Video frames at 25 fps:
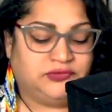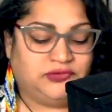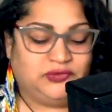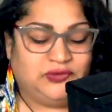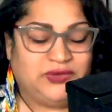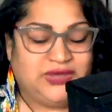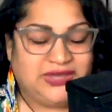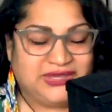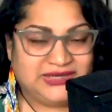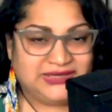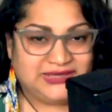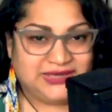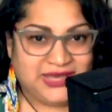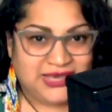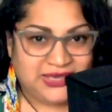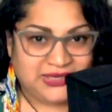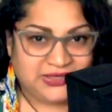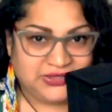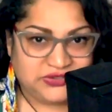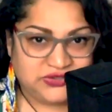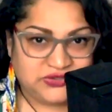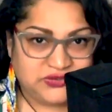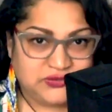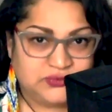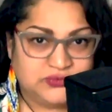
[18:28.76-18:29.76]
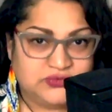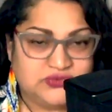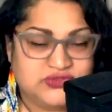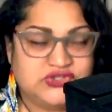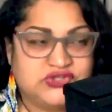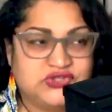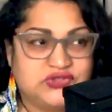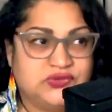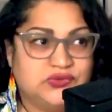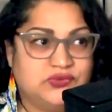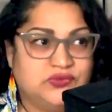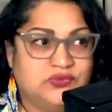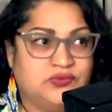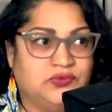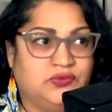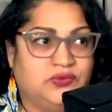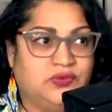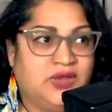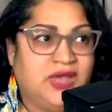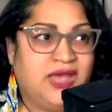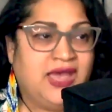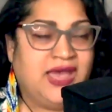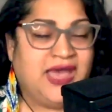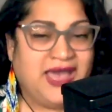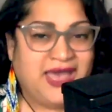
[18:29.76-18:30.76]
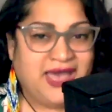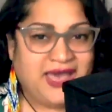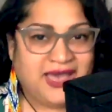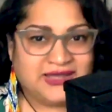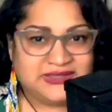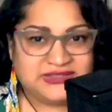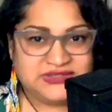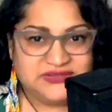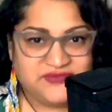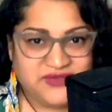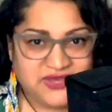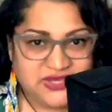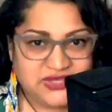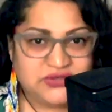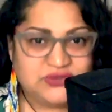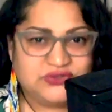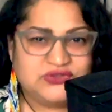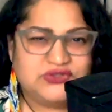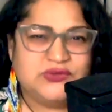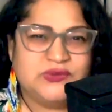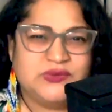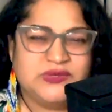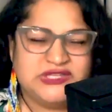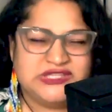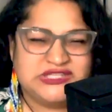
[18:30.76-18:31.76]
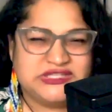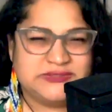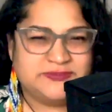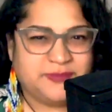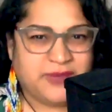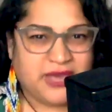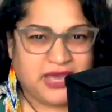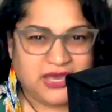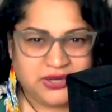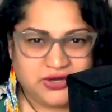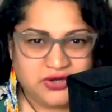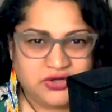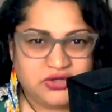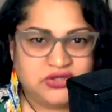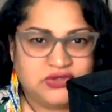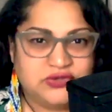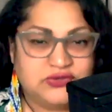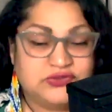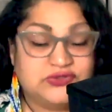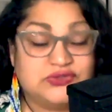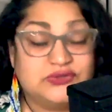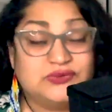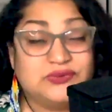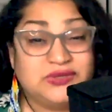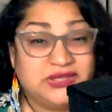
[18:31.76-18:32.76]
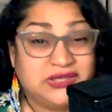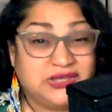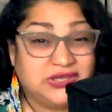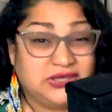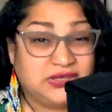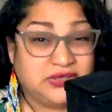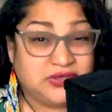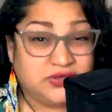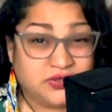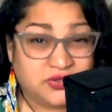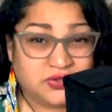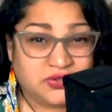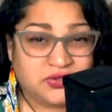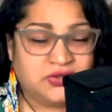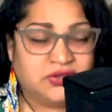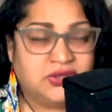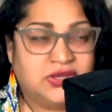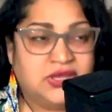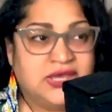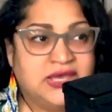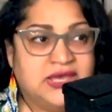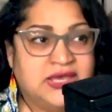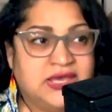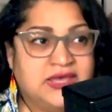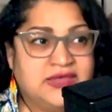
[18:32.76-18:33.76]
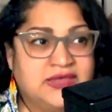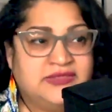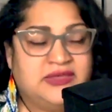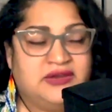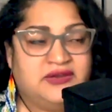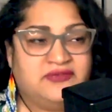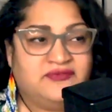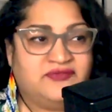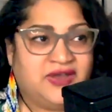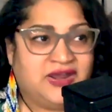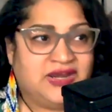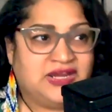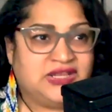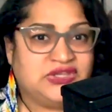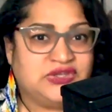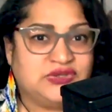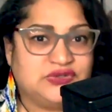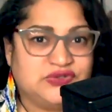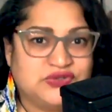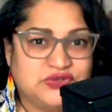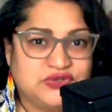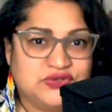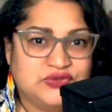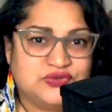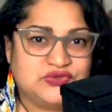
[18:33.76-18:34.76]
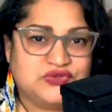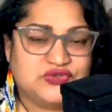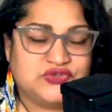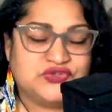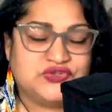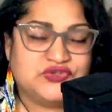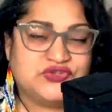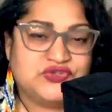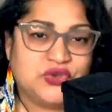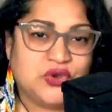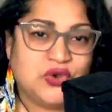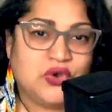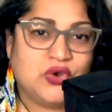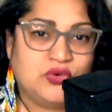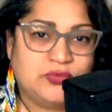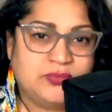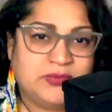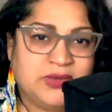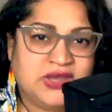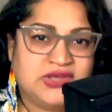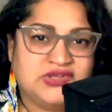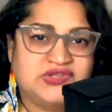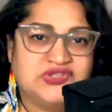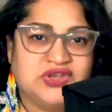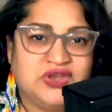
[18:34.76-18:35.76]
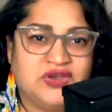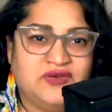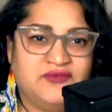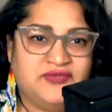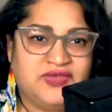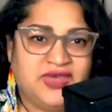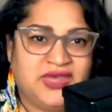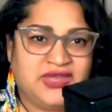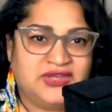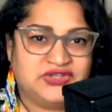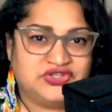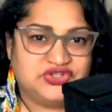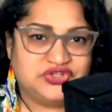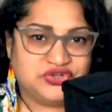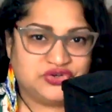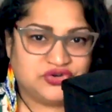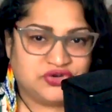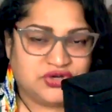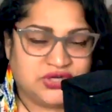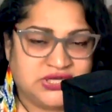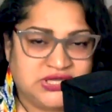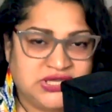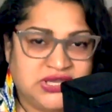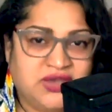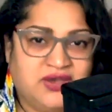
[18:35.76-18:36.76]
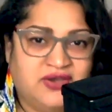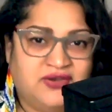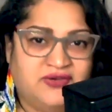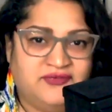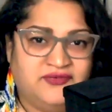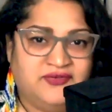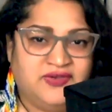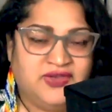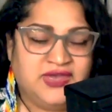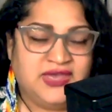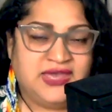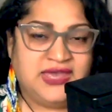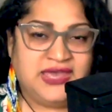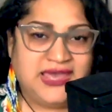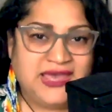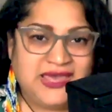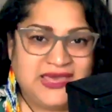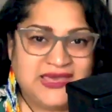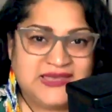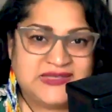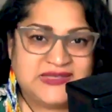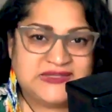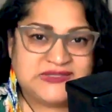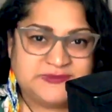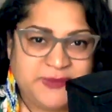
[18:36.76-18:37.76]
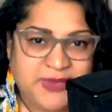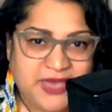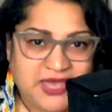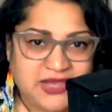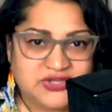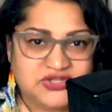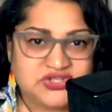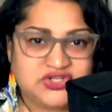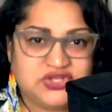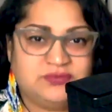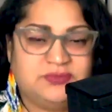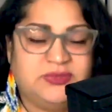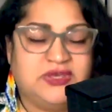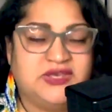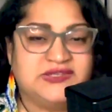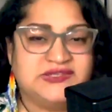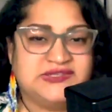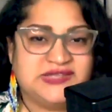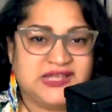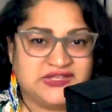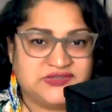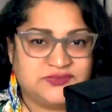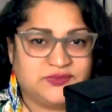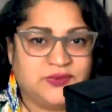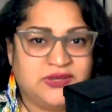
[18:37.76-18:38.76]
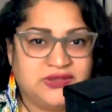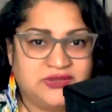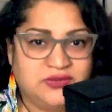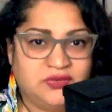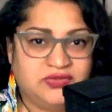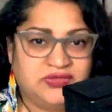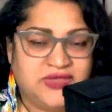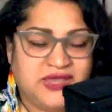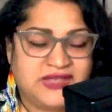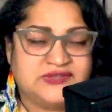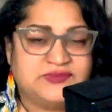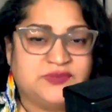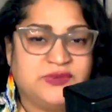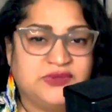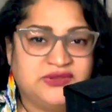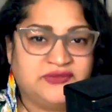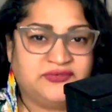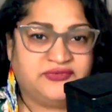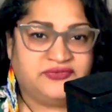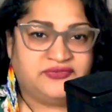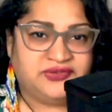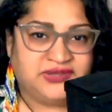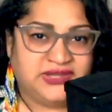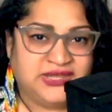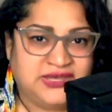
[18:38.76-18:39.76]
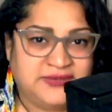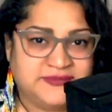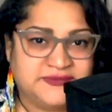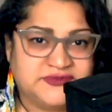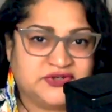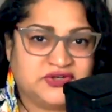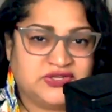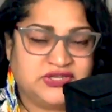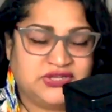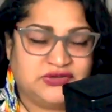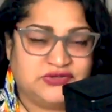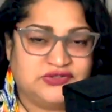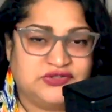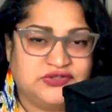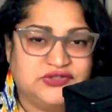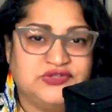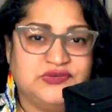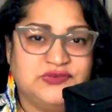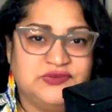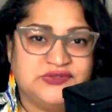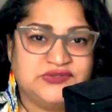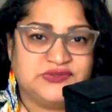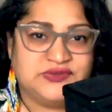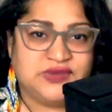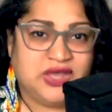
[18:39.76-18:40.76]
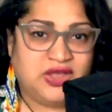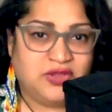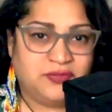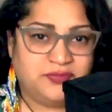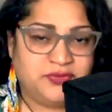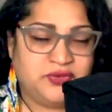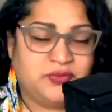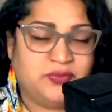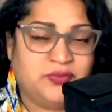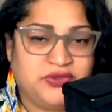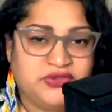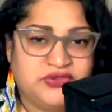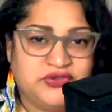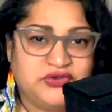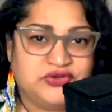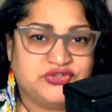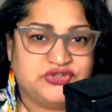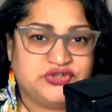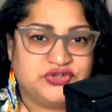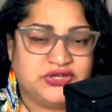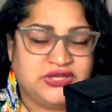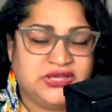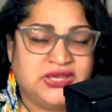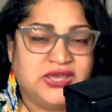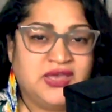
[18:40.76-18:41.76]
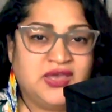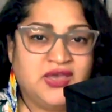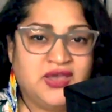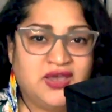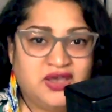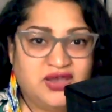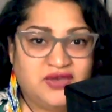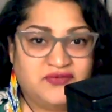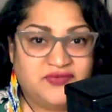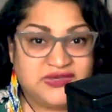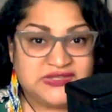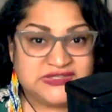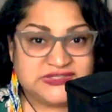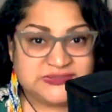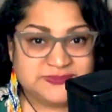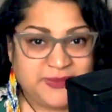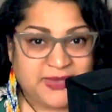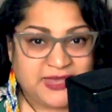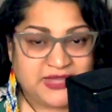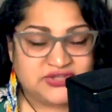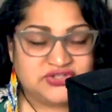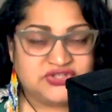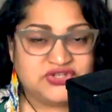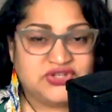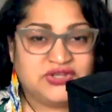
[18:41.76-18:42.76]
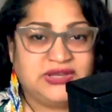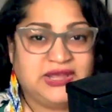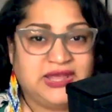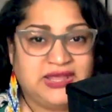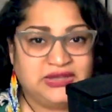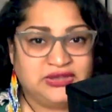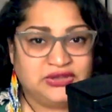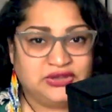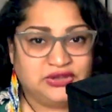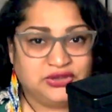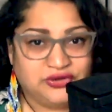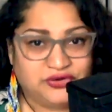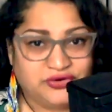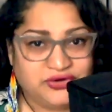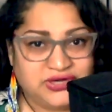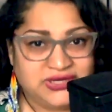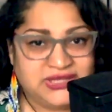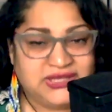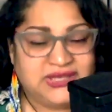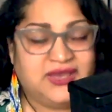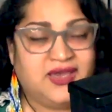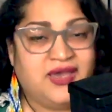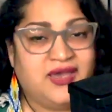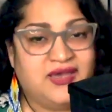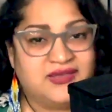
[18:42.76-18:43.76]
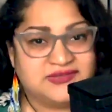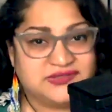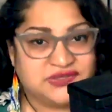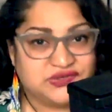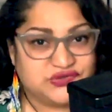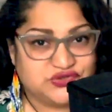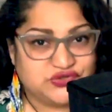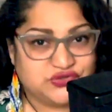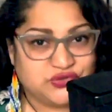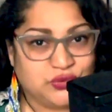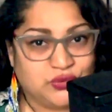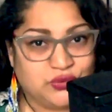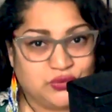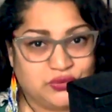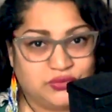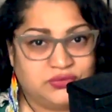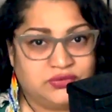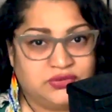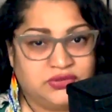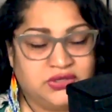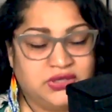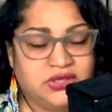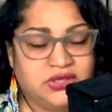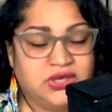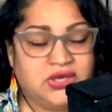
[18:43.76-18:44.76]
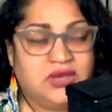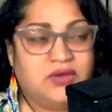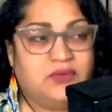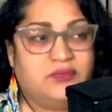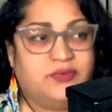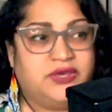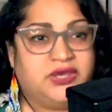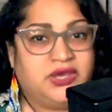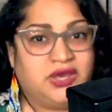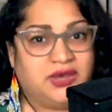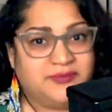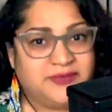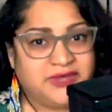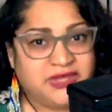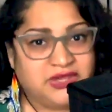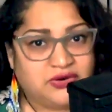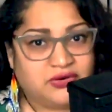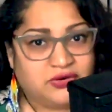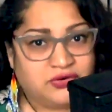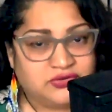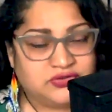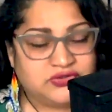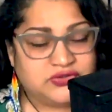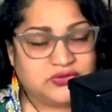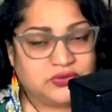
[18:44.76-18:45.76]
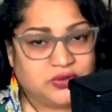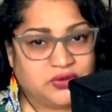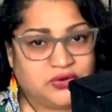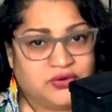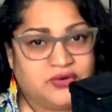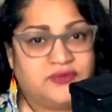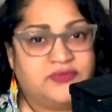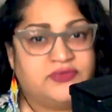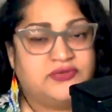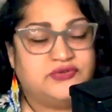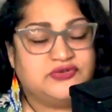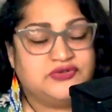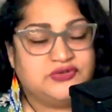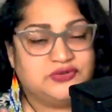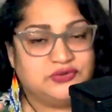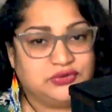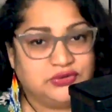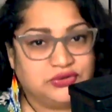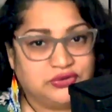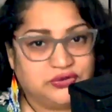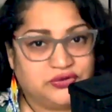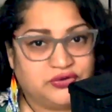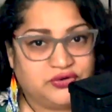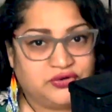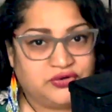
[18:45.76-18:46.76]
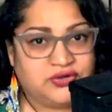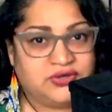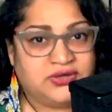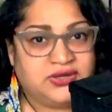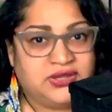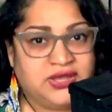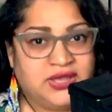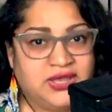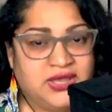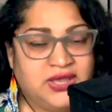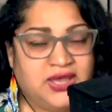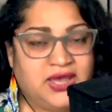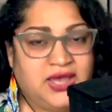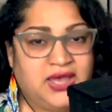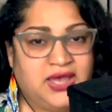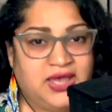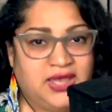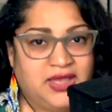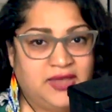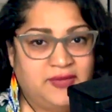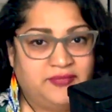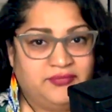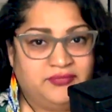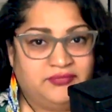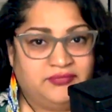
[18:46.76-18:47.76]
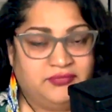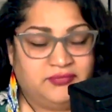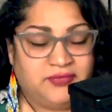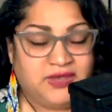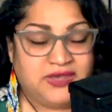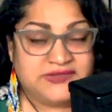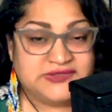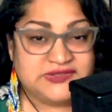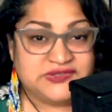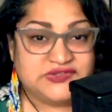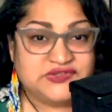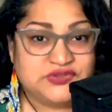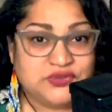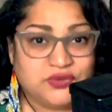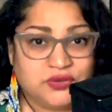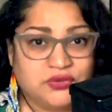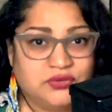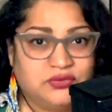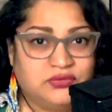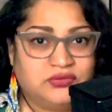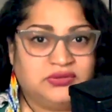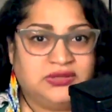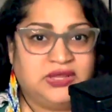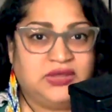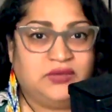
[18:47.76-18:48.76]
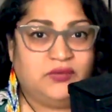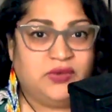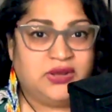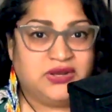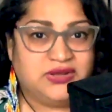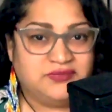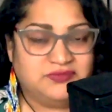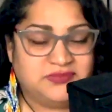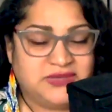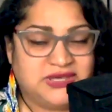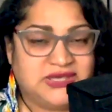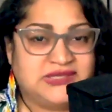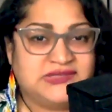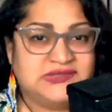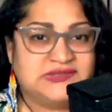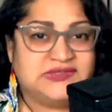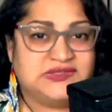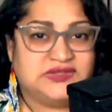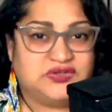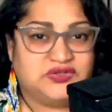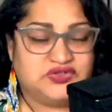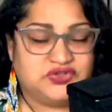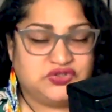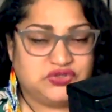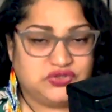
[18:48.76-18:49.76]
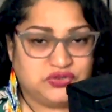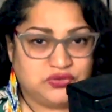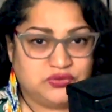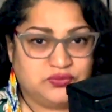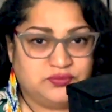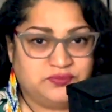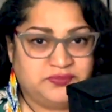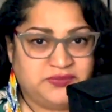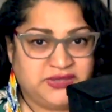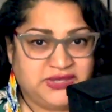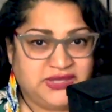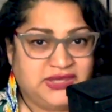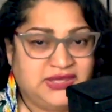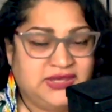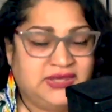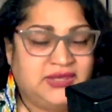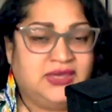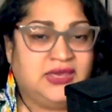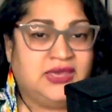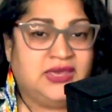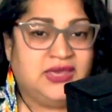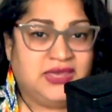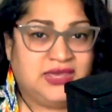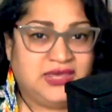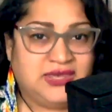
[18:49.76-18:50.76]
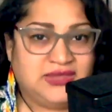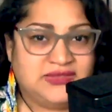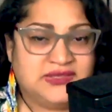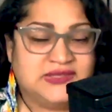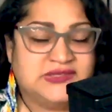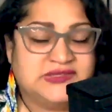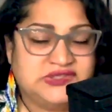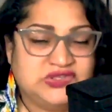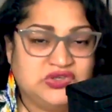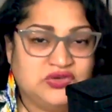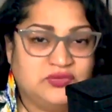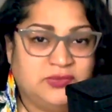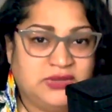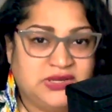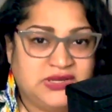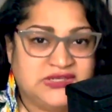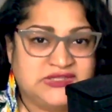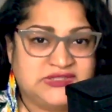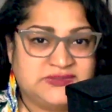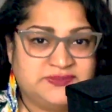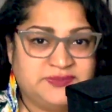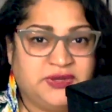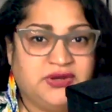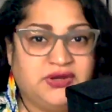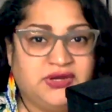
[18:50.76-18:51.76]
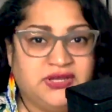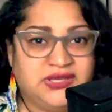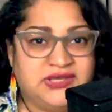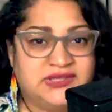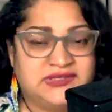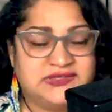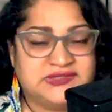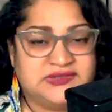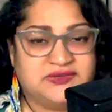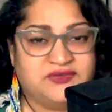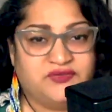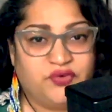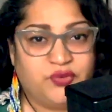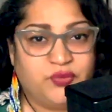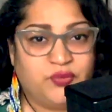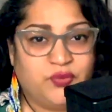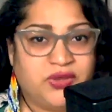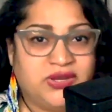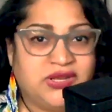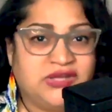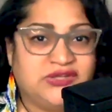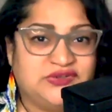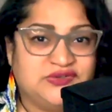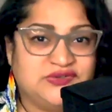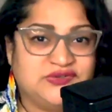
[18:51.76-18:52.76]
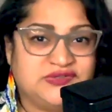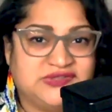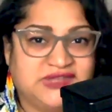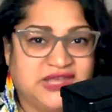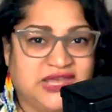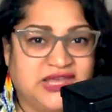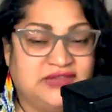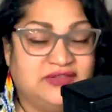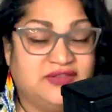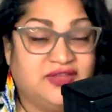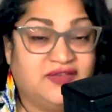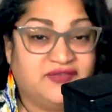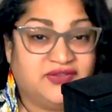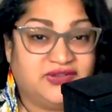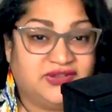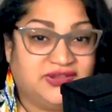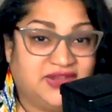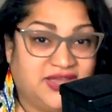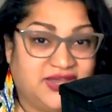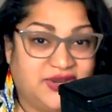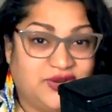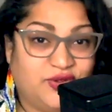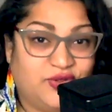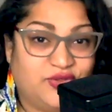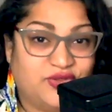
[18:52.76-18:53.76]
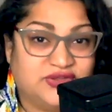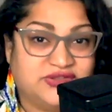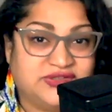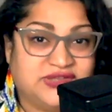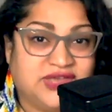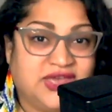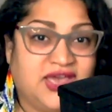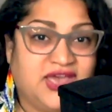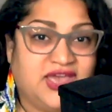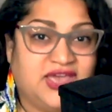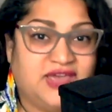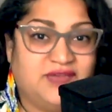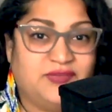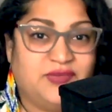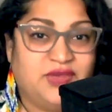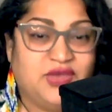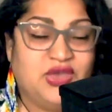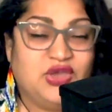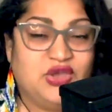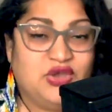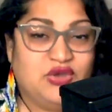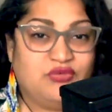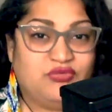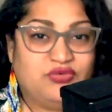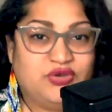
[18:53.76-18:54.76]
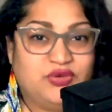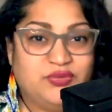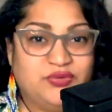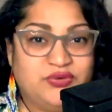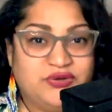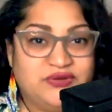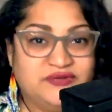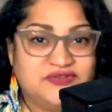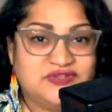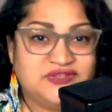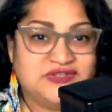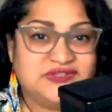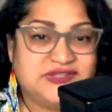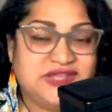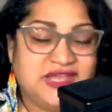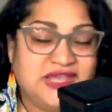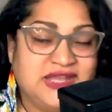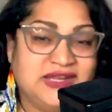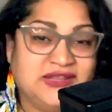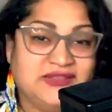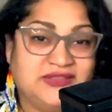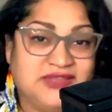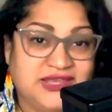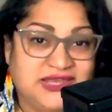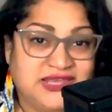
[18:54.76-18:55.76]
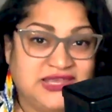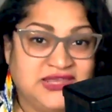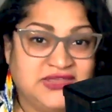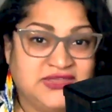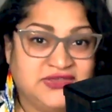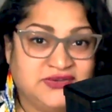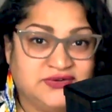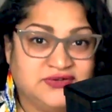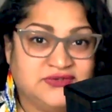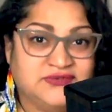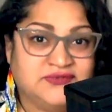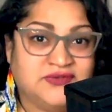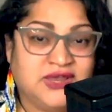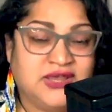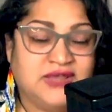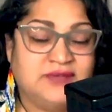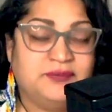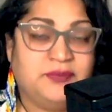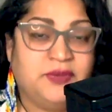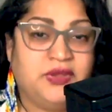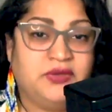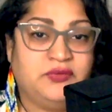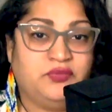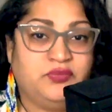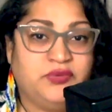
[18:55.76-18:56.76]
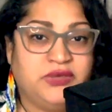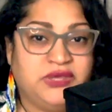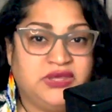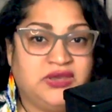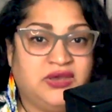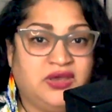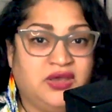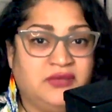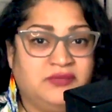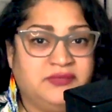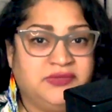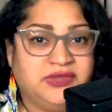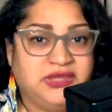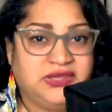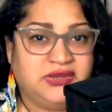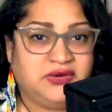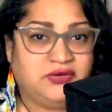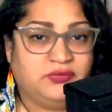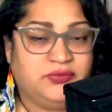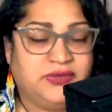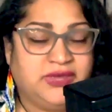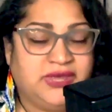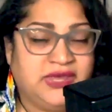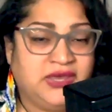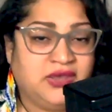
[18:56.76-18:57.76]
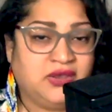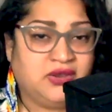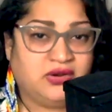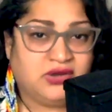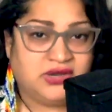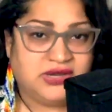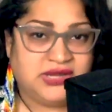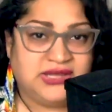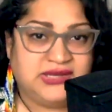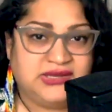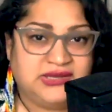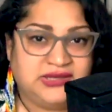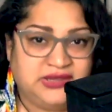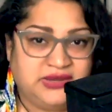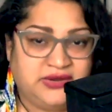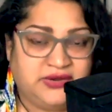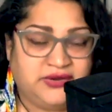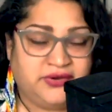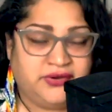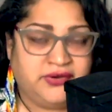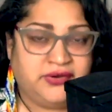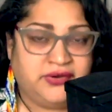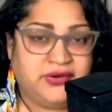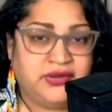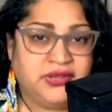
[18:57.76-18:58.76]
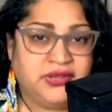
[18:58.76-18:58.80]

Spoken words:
ignite you, to activate you, to inspire you, to heal. They're inviting you to do so much of that journey of expansion, because that's what the flames are here to do, is to help you with your journey of expansion and learning as a soul. We come here to earth to learn, as a soul, like what it means to be in this human experience. If we wanted to stay love and light all the time, we would have just stayed in the ethers, right? But we come here, we incarnate here